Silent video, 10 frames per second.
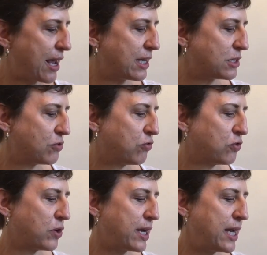and it's
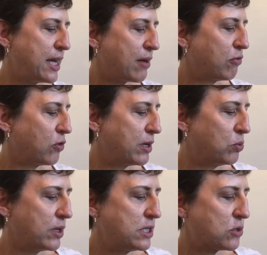free, a free
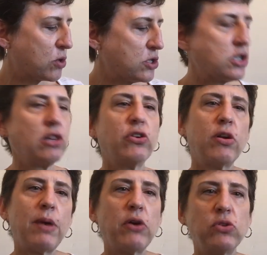resource to learn
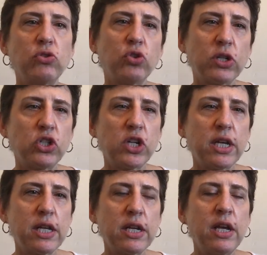about
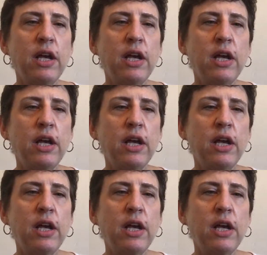nutrition,